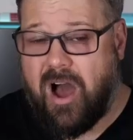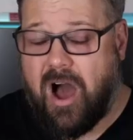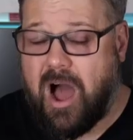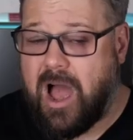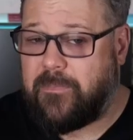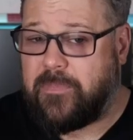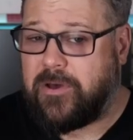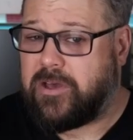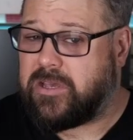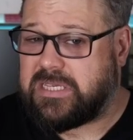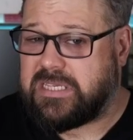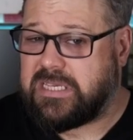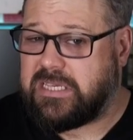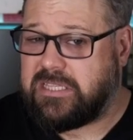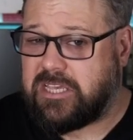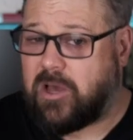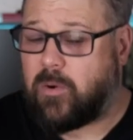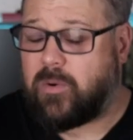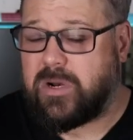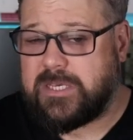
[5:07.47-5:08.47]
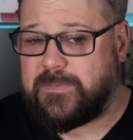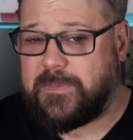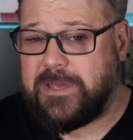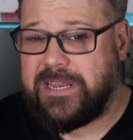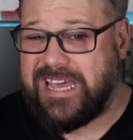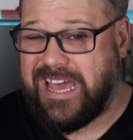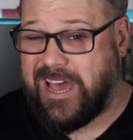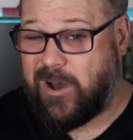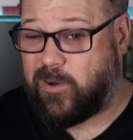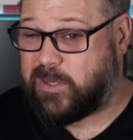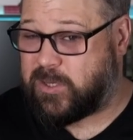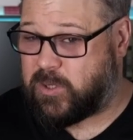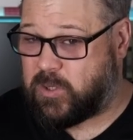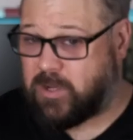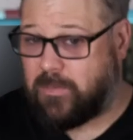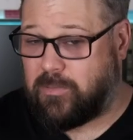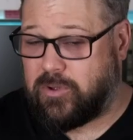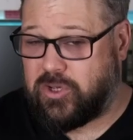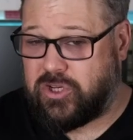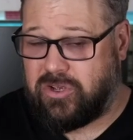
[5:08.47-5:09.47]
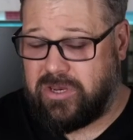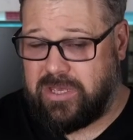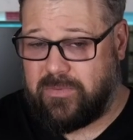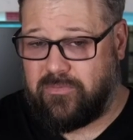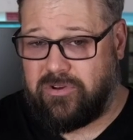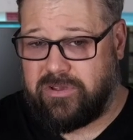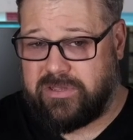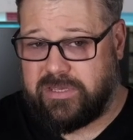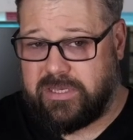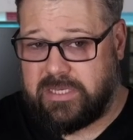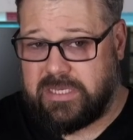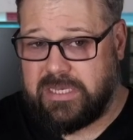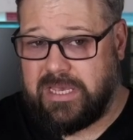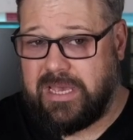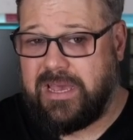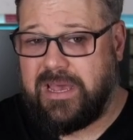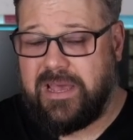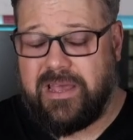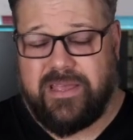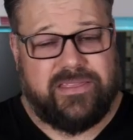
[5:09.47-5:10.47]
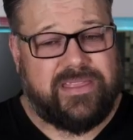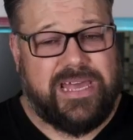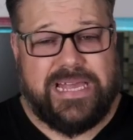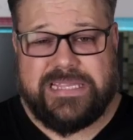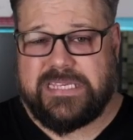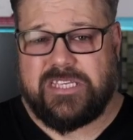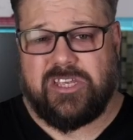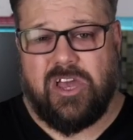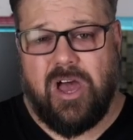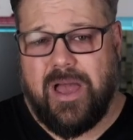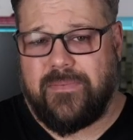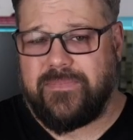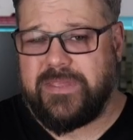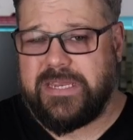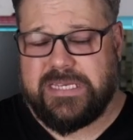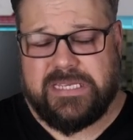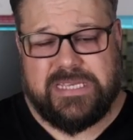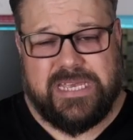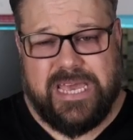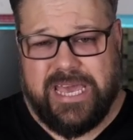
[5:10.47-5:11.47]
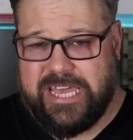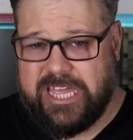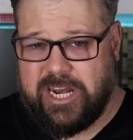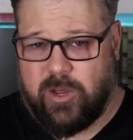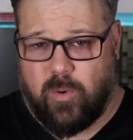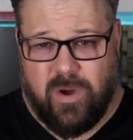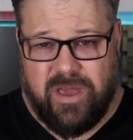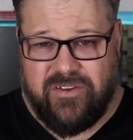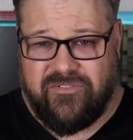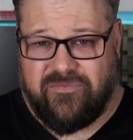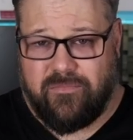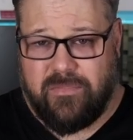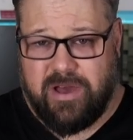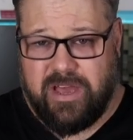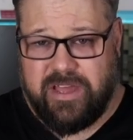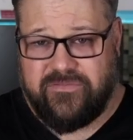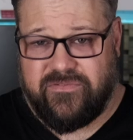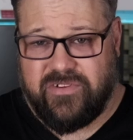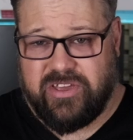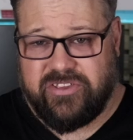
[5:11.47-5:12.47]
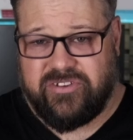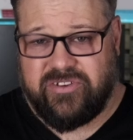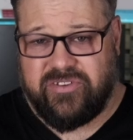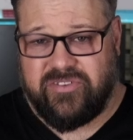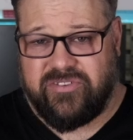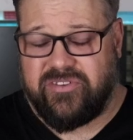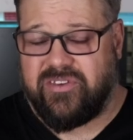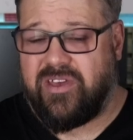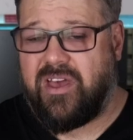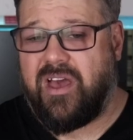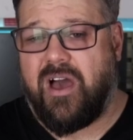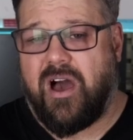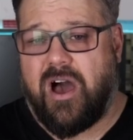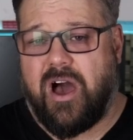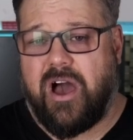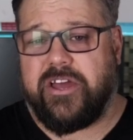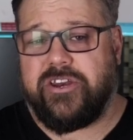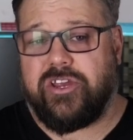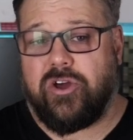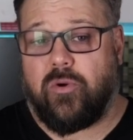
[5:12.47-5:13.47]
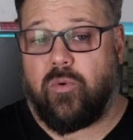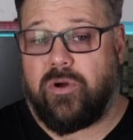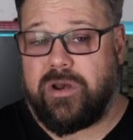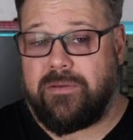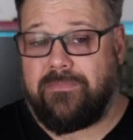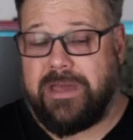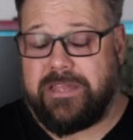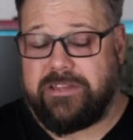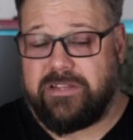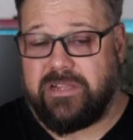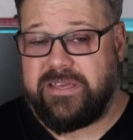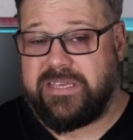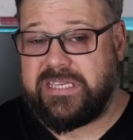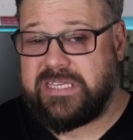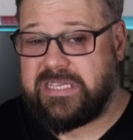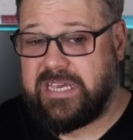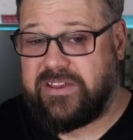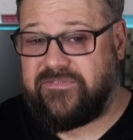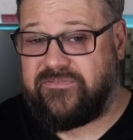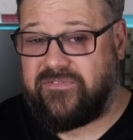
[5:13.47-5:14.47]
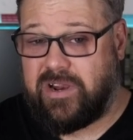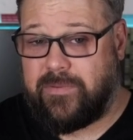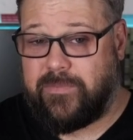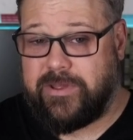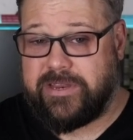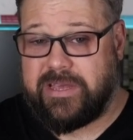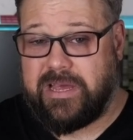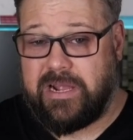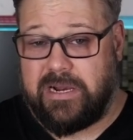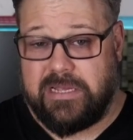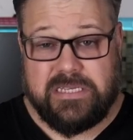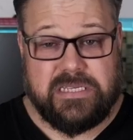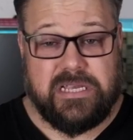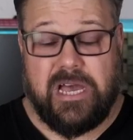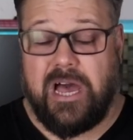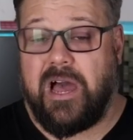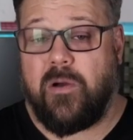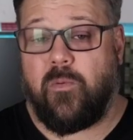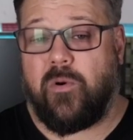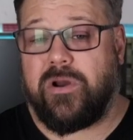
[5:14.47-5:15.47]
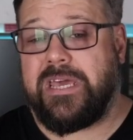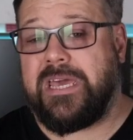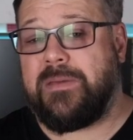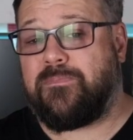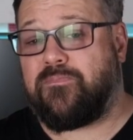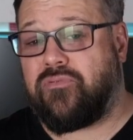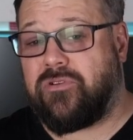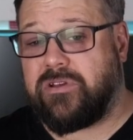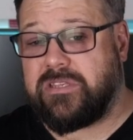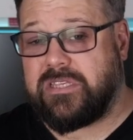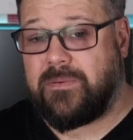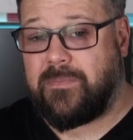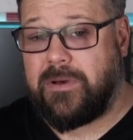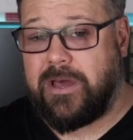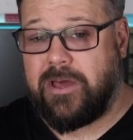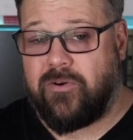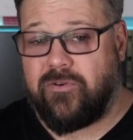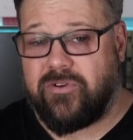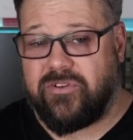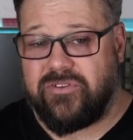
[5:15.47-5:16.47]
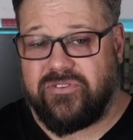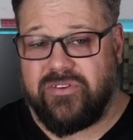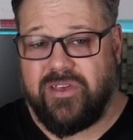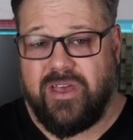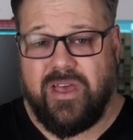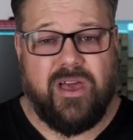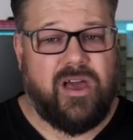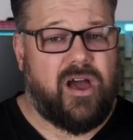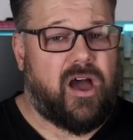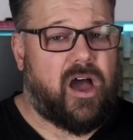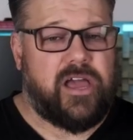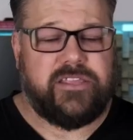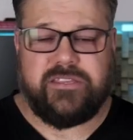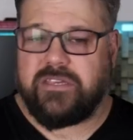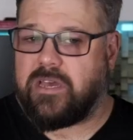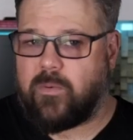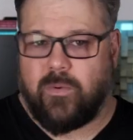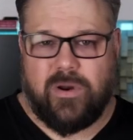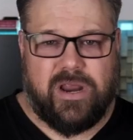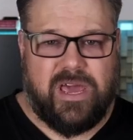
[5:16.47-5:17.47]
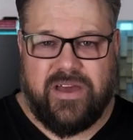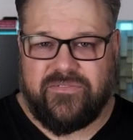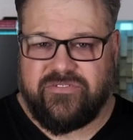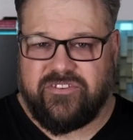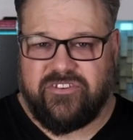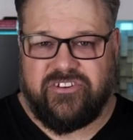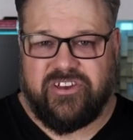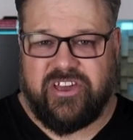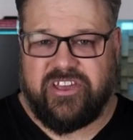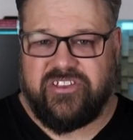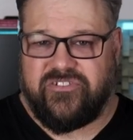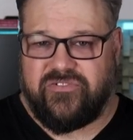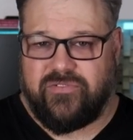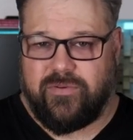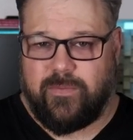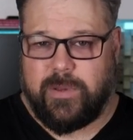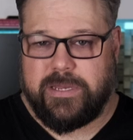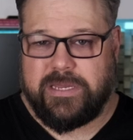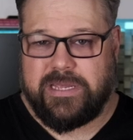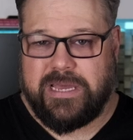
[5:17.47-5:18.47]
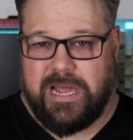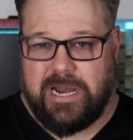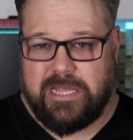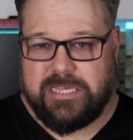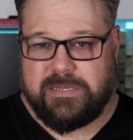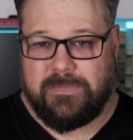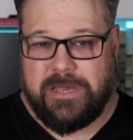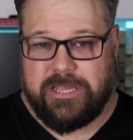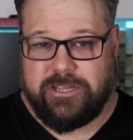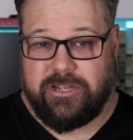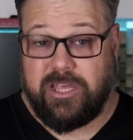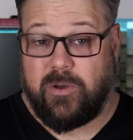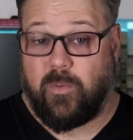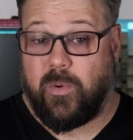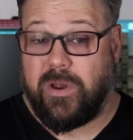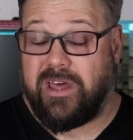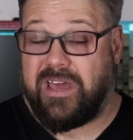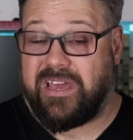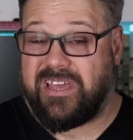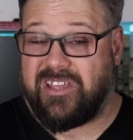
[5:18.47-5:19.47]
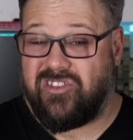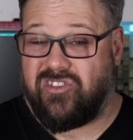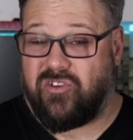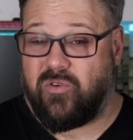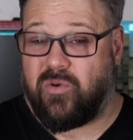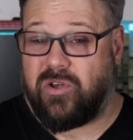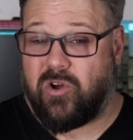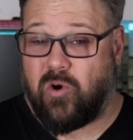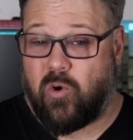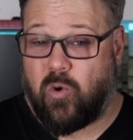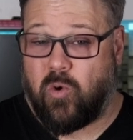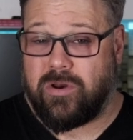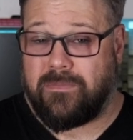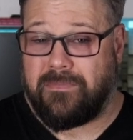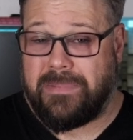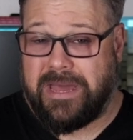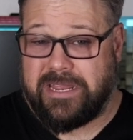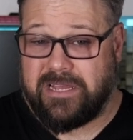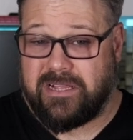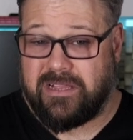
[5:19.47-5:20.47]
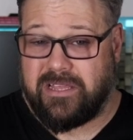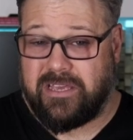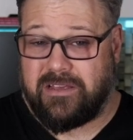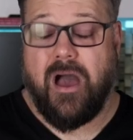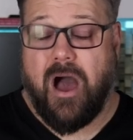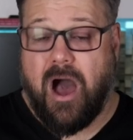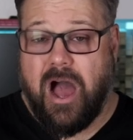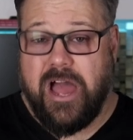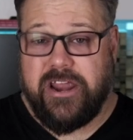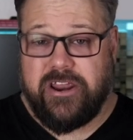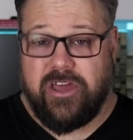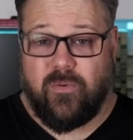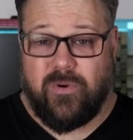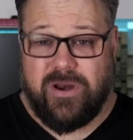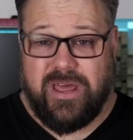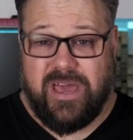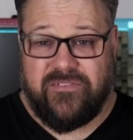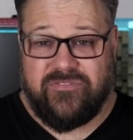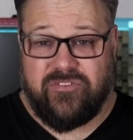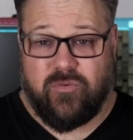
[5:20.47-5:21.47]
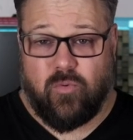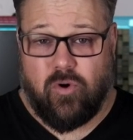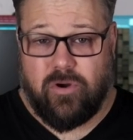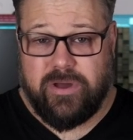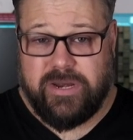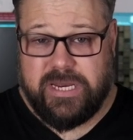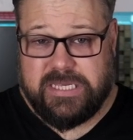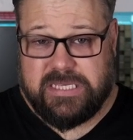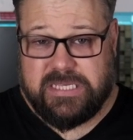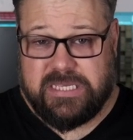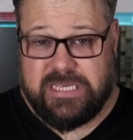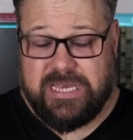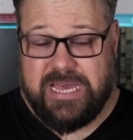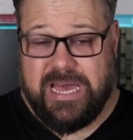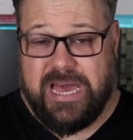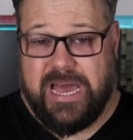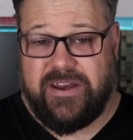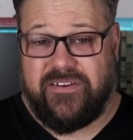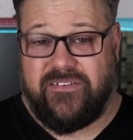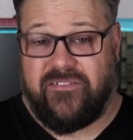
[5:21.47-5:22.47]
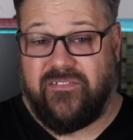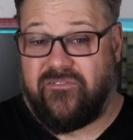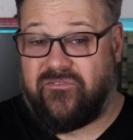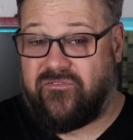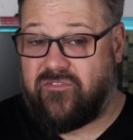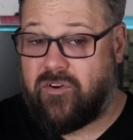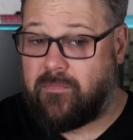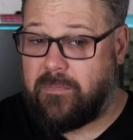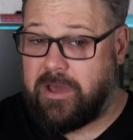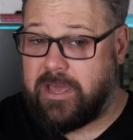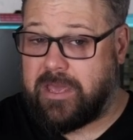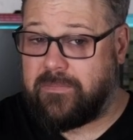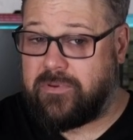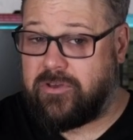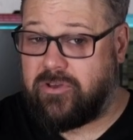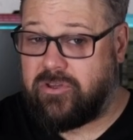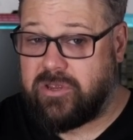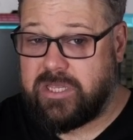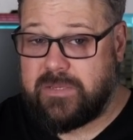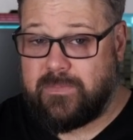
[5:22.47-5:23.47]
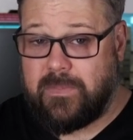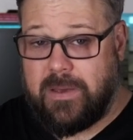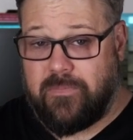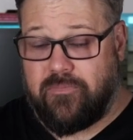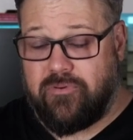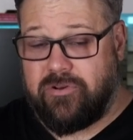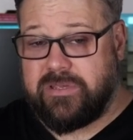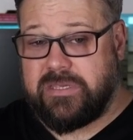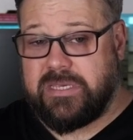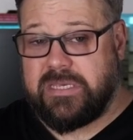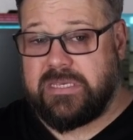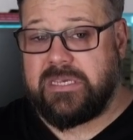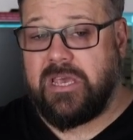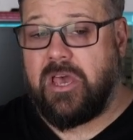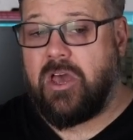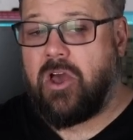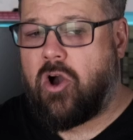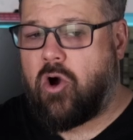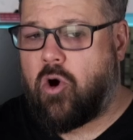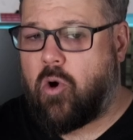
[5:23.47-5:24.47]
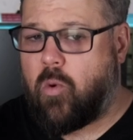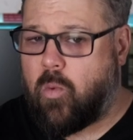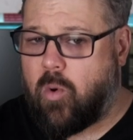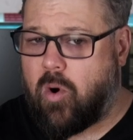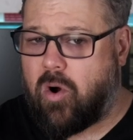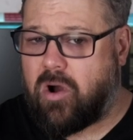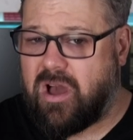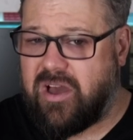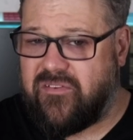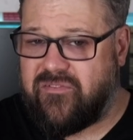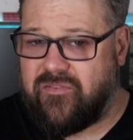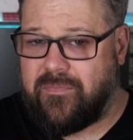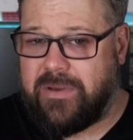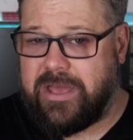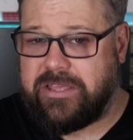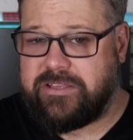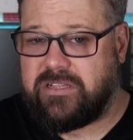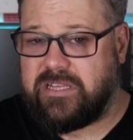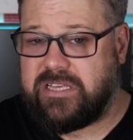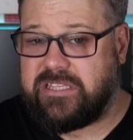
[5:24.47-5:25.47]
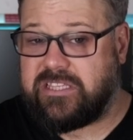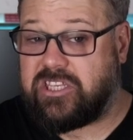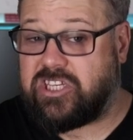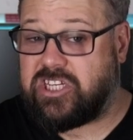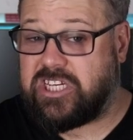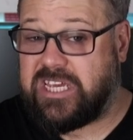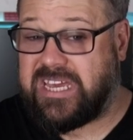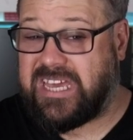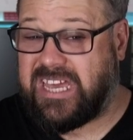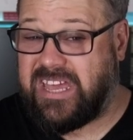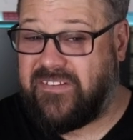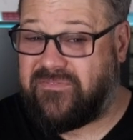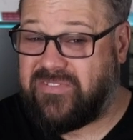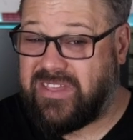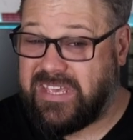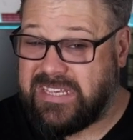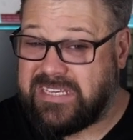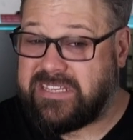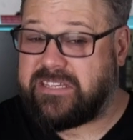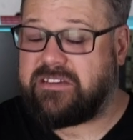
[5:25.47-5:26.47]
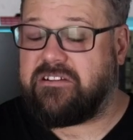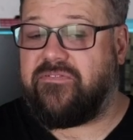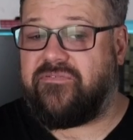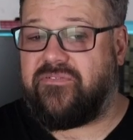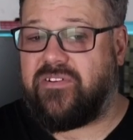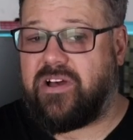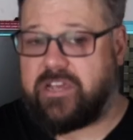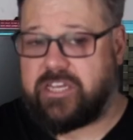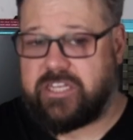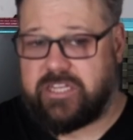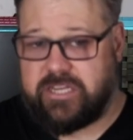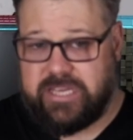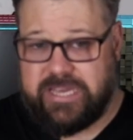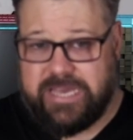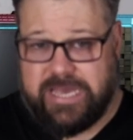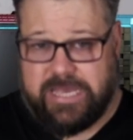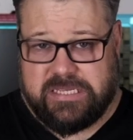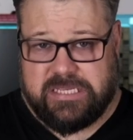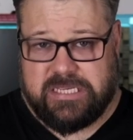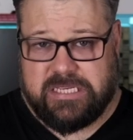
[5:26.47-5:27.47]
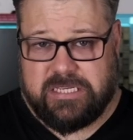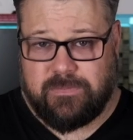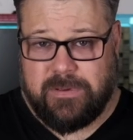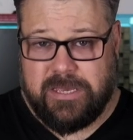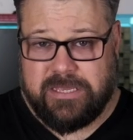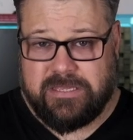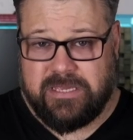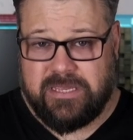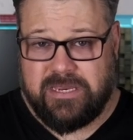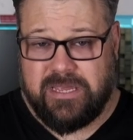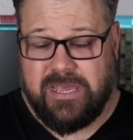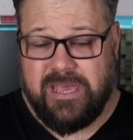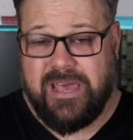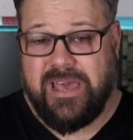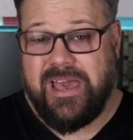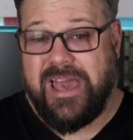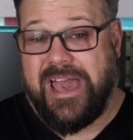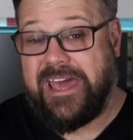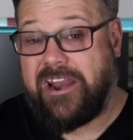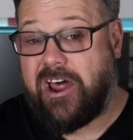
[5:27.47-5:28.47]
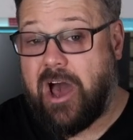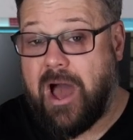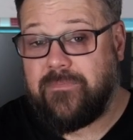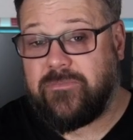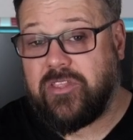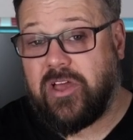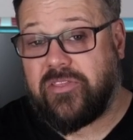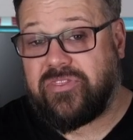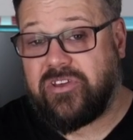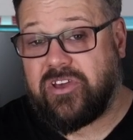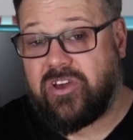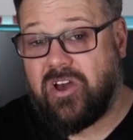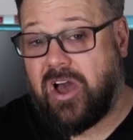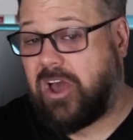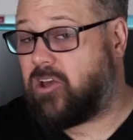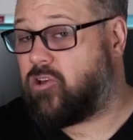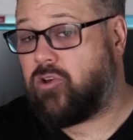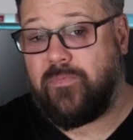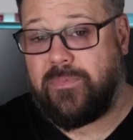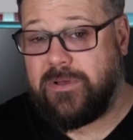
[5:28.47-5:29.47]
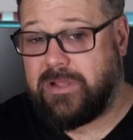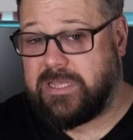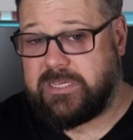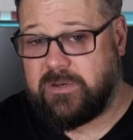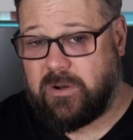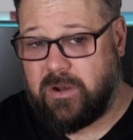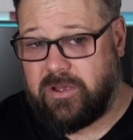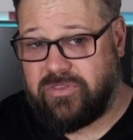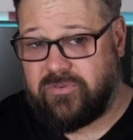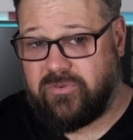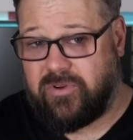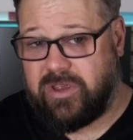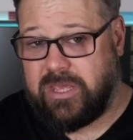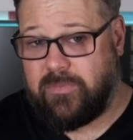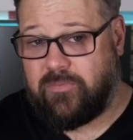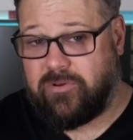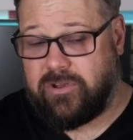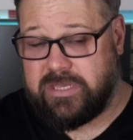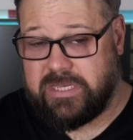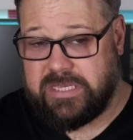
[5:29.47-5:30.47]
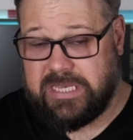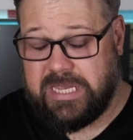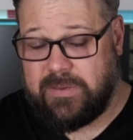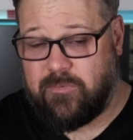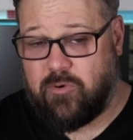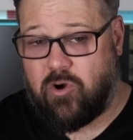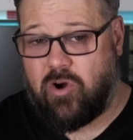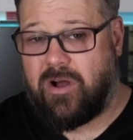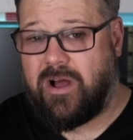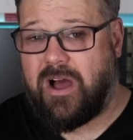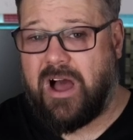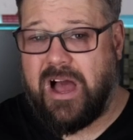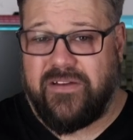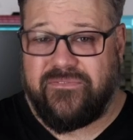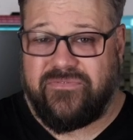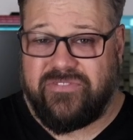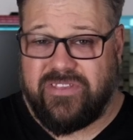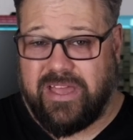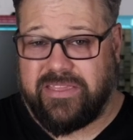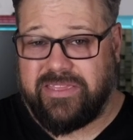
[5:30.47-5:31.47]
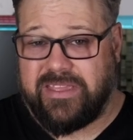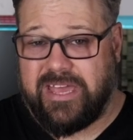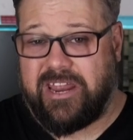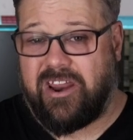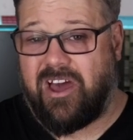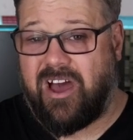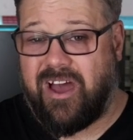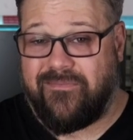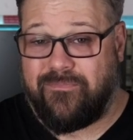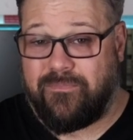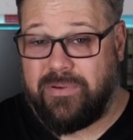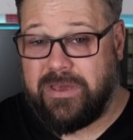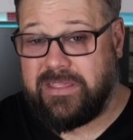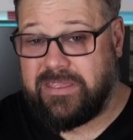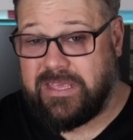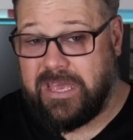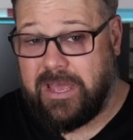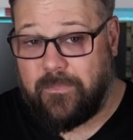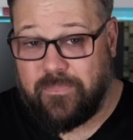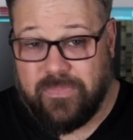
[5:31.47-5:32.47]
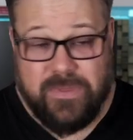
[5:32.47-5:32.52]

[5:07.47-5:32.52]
I personally don't want to spend hours troubleshooting printers. That's time that is taken away from my inventions. I don't want to manually set filament colors. I want to hit print on my orders. I don't want to have to change filament colors manually when I can do it automatically. I don't want to have to walk an SD card from my computer to my printers or walk over manually to check if they're still functioning as expected. And I'm not the guy who builds their own 3D printers anymore. I've done that. I've been there.